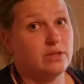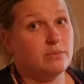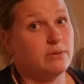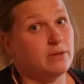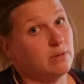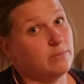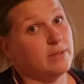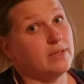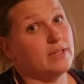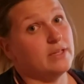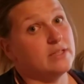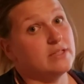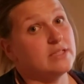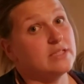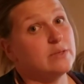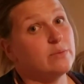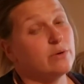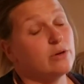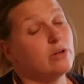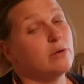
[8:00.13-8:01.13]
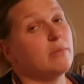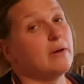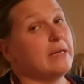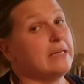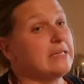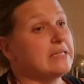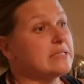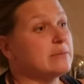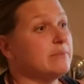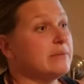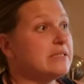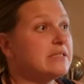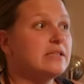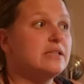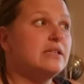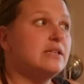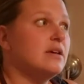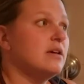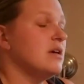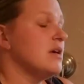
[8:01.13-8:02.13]
the baby and see where her mind is
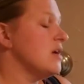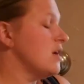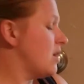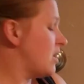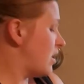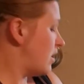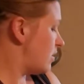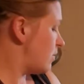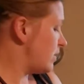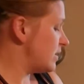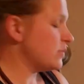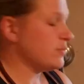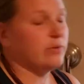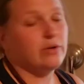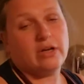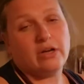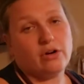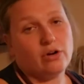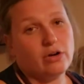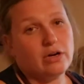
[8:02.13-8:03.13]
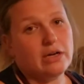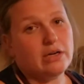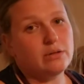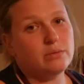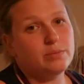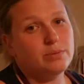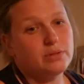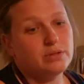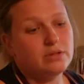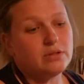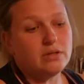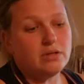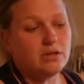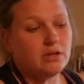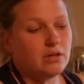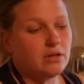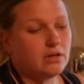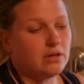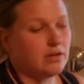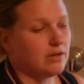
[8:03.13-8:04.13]
mentally. Otherwise, we'll get her help.
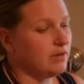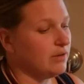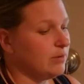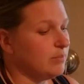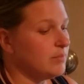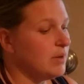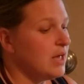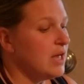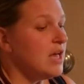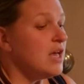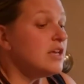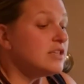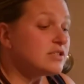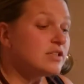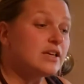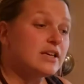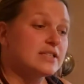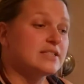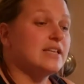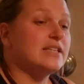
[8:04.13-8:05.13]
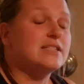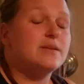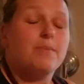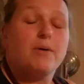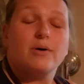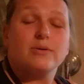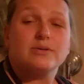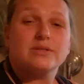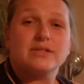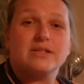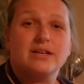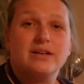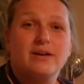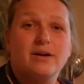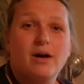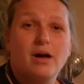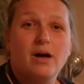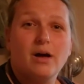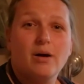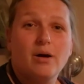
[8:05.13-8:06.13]
So yes, that's a
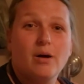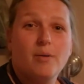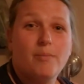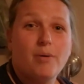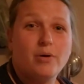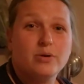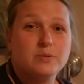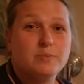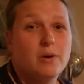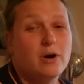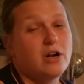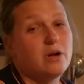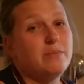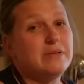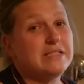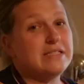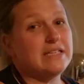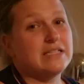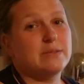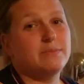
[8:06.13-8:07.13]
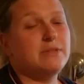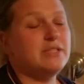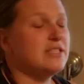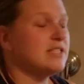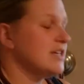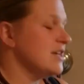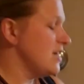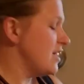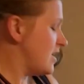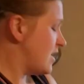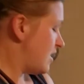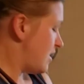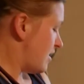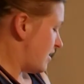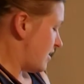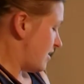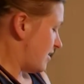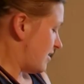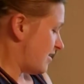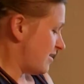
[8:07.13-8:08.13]
postpartum assessment
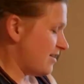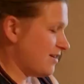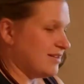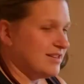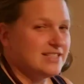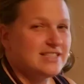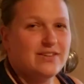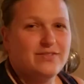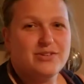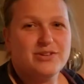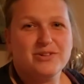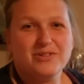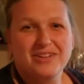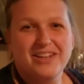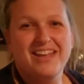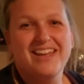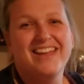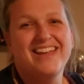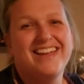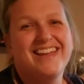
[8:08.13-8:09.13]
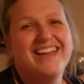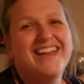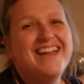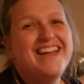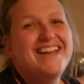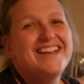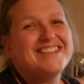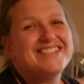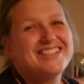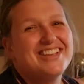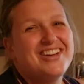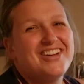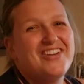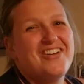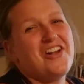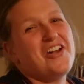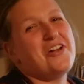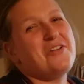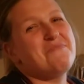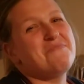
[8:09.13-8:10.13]
on a 7-year-old. So
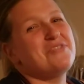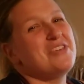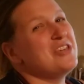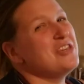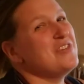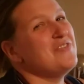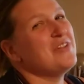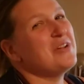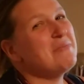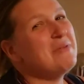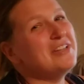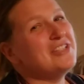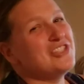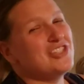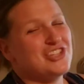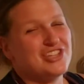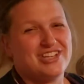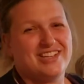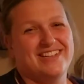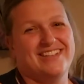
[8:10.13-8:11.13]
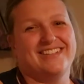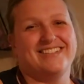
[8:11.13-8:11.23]
thank you very much.